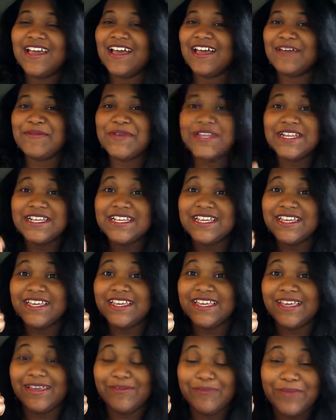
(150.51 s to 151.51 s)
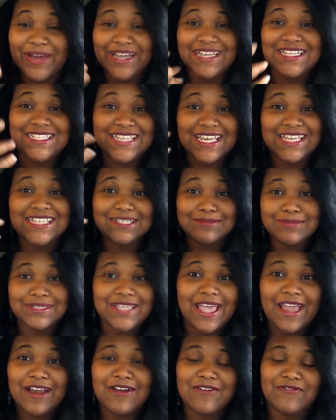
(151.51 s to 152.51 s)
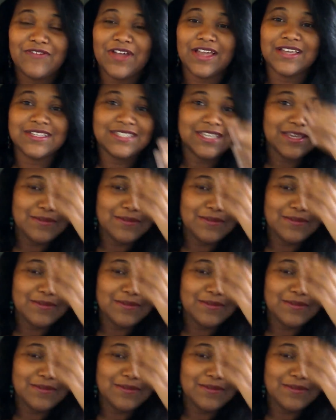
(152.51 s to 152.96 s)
I mean, it might take some sacrifice.